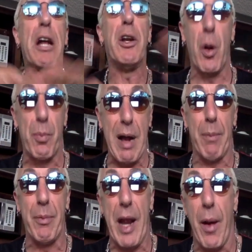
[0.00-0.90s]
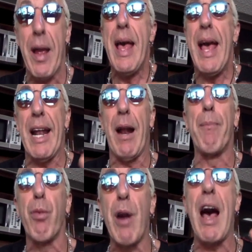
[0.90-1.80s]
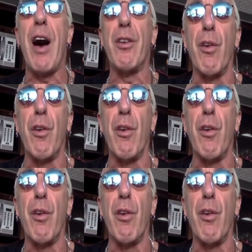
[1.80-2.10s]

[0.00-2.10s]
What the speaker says: No problem there. And I'm proud